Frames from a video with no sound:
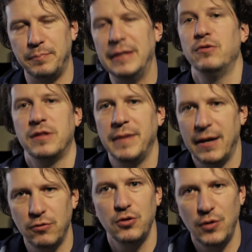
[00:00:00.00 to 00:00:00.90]
be with a
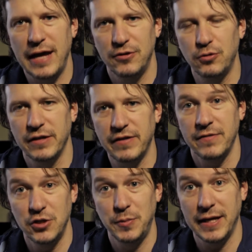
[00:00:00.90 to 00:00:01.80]
man who had
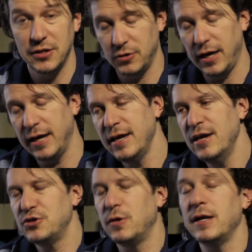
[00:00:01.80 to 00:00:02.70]
25-inch penis. Okay,
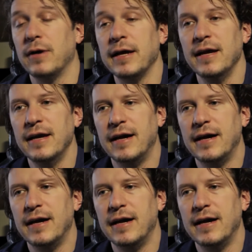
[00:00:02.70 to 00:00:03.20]
so anyway,